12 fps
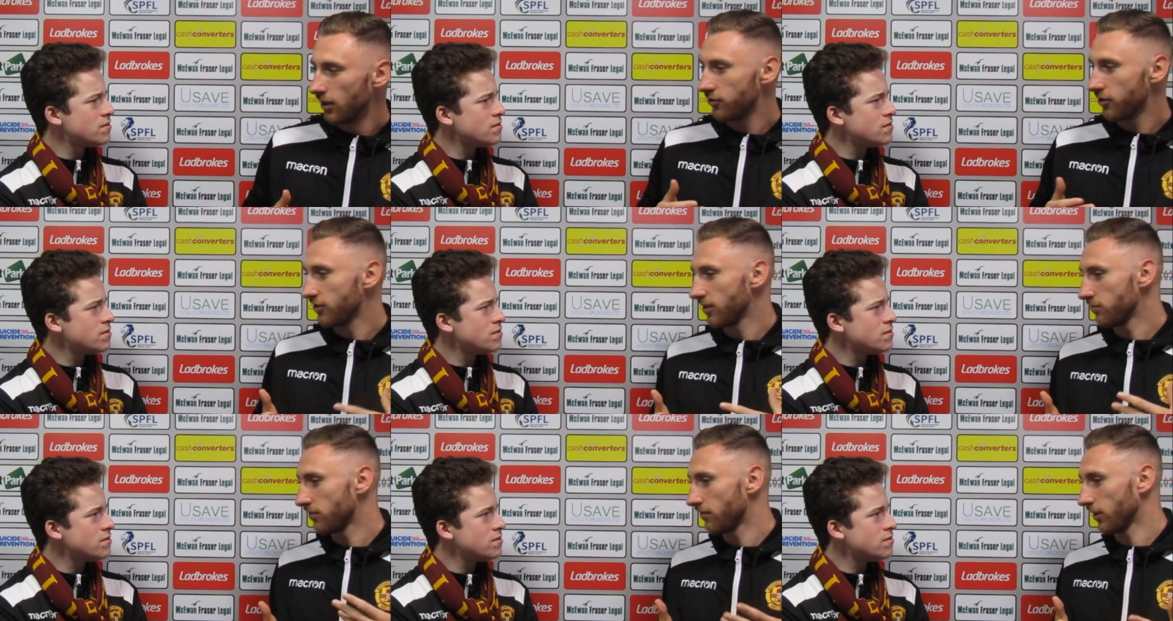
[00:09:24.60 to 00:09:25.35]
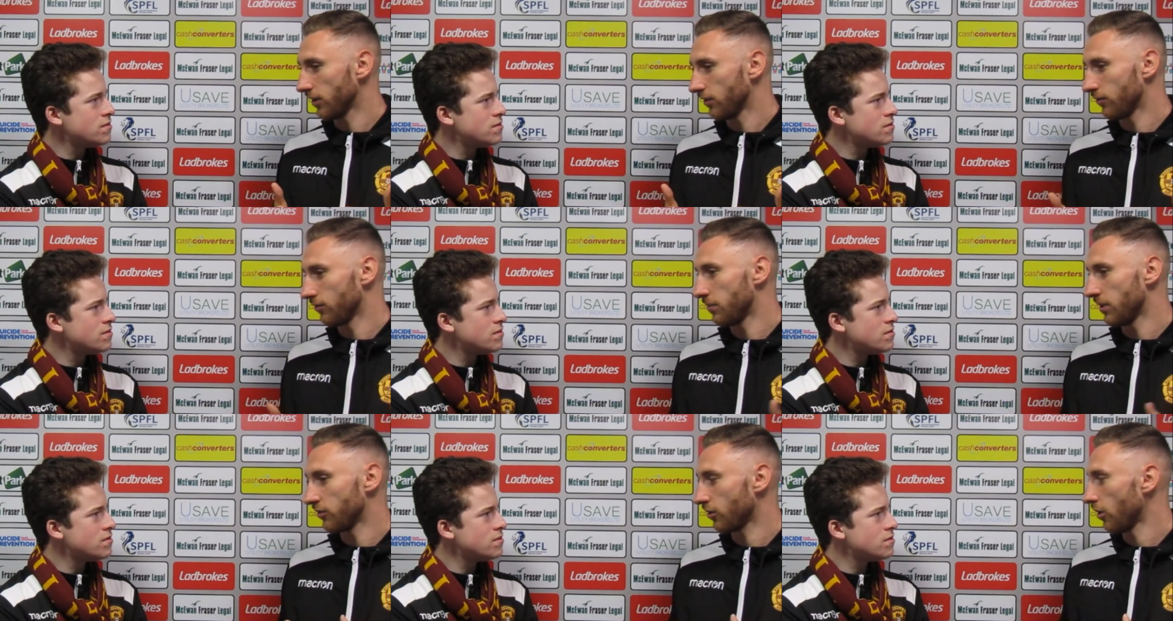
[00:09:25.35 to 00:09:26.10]
Speaker 1: she seemed to think there was a
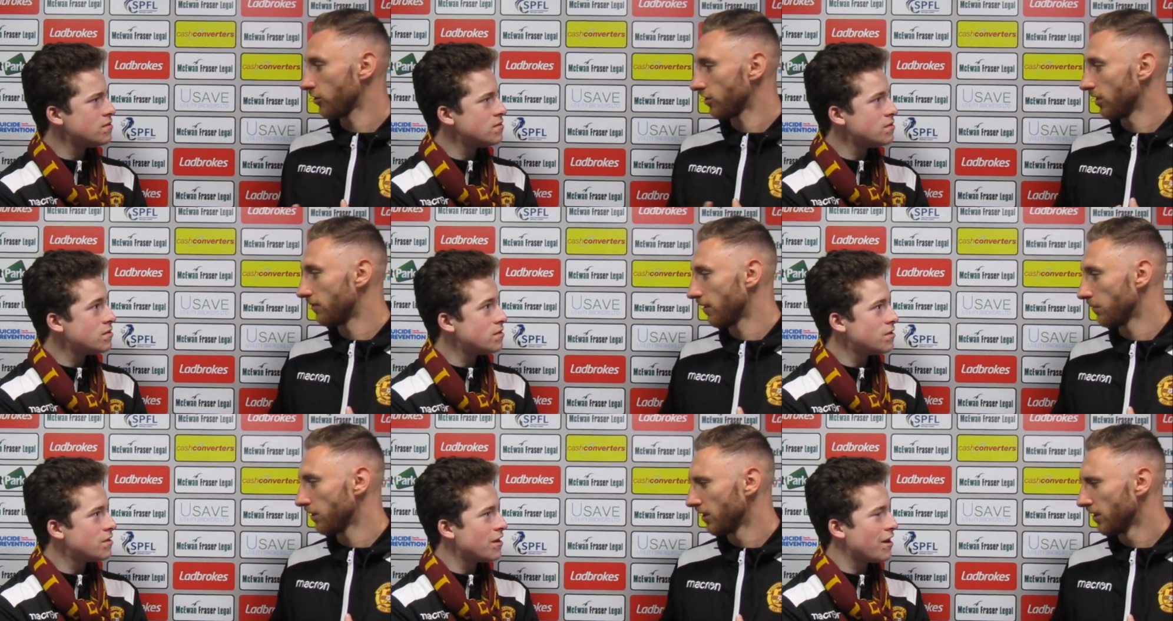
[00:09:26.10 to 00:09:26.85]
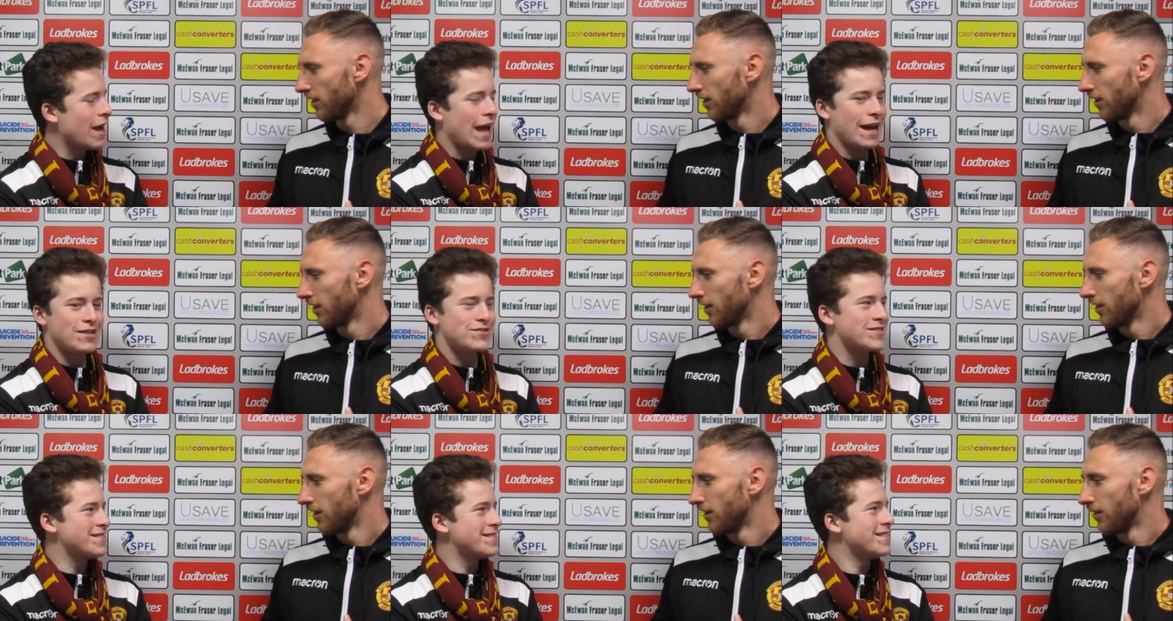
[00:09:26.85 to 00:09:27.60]
bit of Scottish in the family.
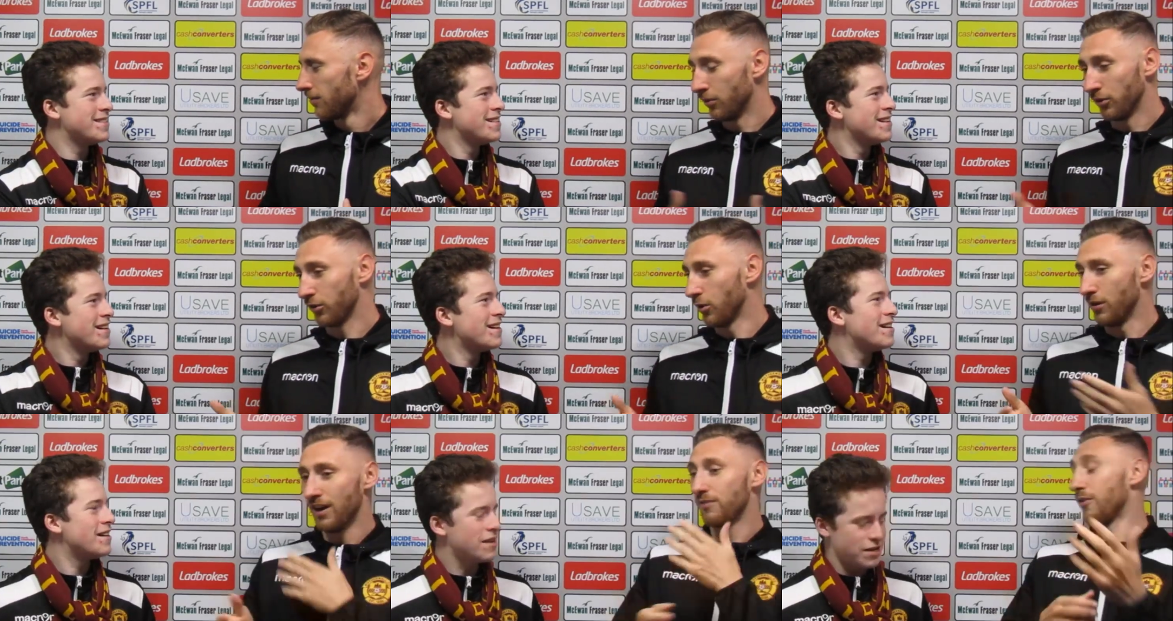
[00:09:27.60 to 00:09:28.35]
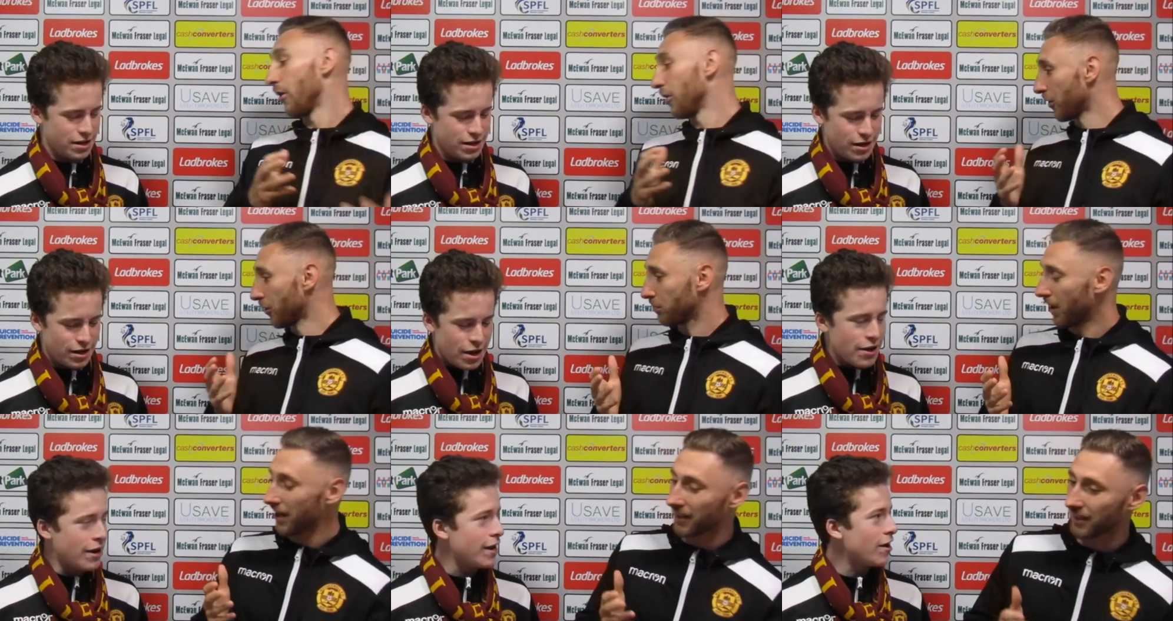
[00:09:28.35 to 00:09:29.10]
Excellent. But I don't know how far it goes
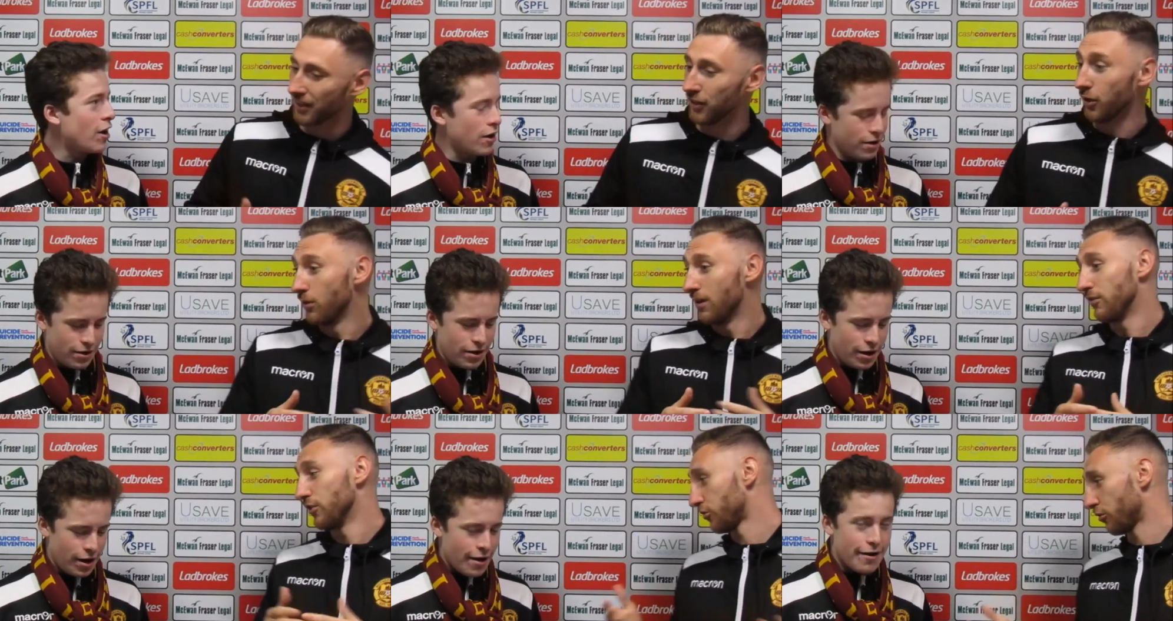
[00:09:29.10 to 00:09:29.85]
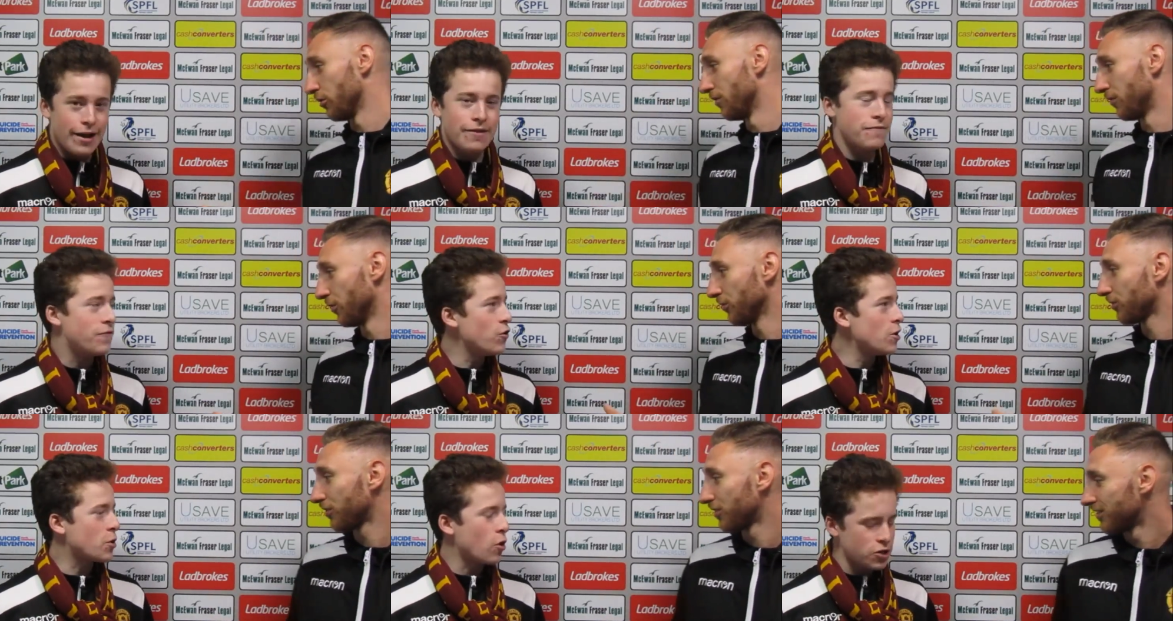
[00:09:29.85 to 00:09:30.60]
By. and I don't know whether it's true right, or
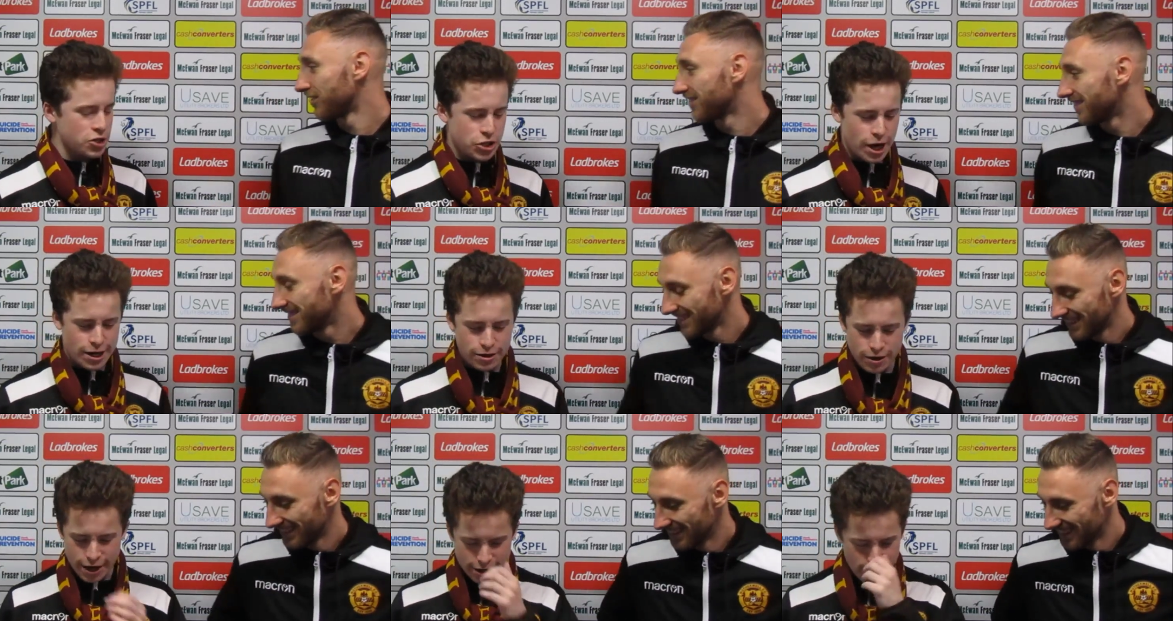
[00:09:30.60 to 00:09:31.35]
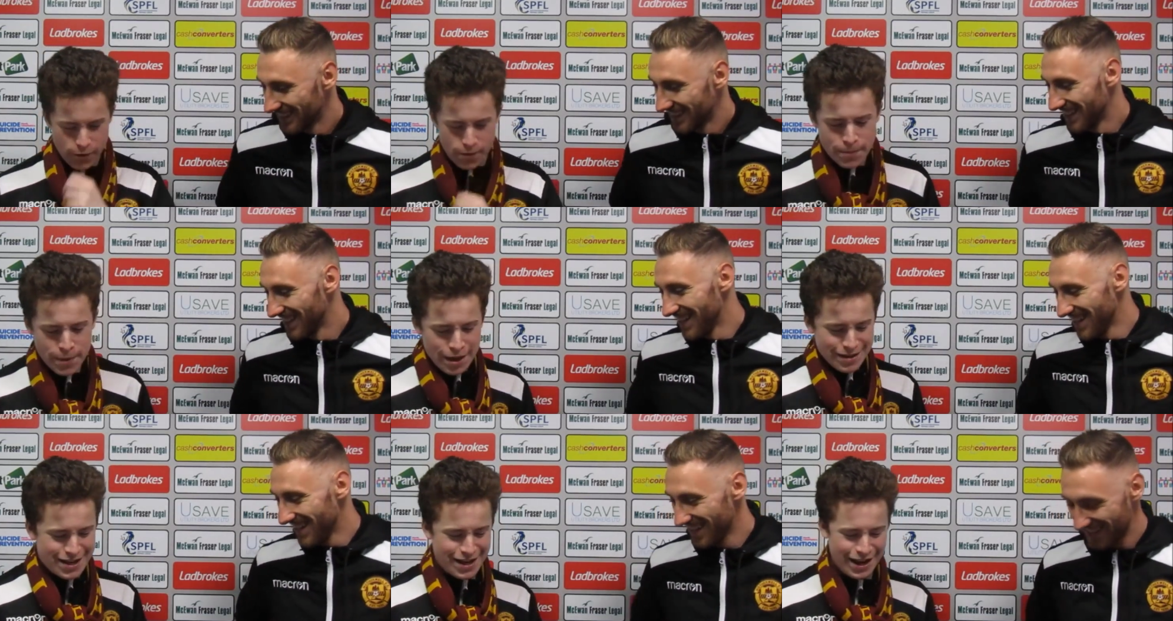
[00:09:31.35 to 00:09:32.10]
Speaker 2: false. up Gordon Strachan right
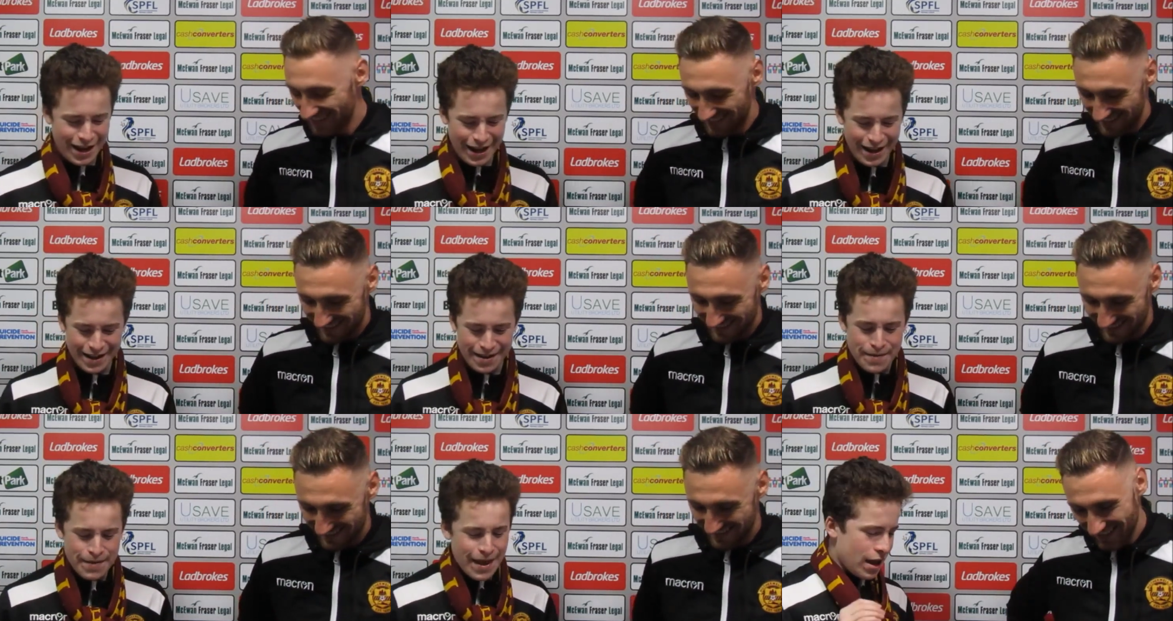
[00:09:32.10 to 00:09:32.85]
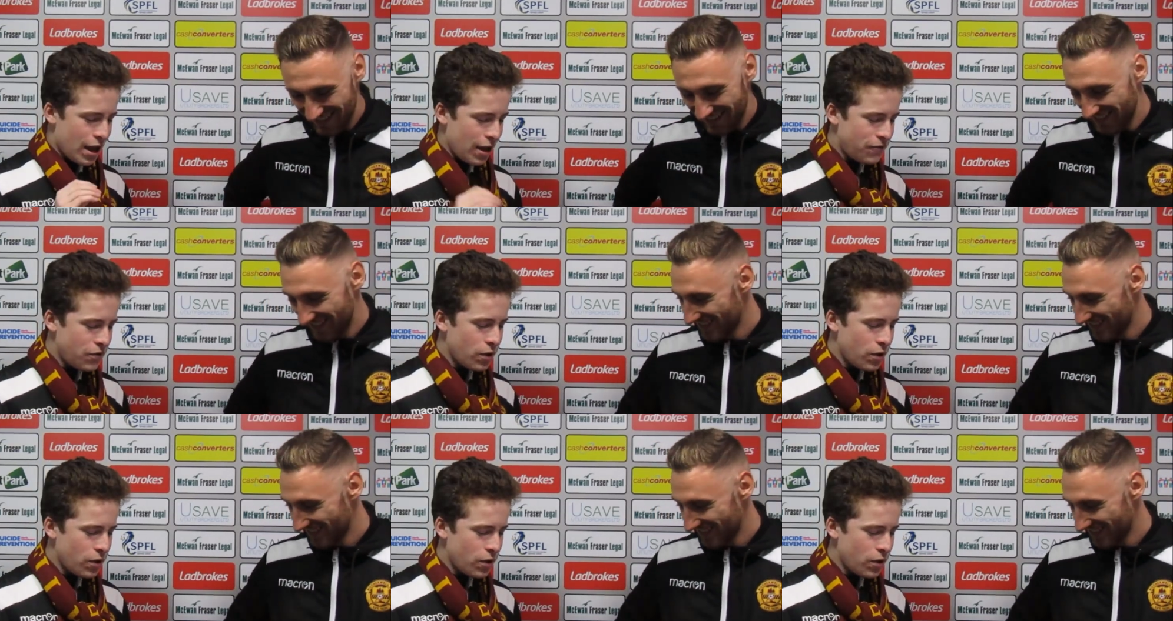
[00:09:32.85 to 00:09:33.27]
now. if